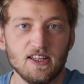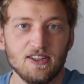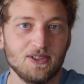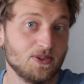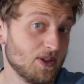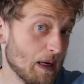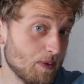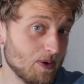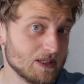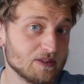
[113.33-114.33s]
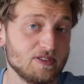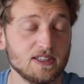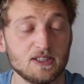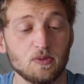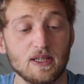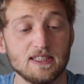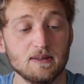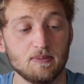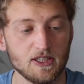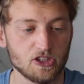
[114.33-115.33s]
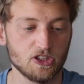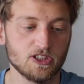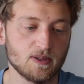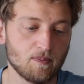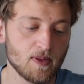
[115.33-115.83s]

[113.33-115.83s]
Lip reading: you now also fit twice the pictures,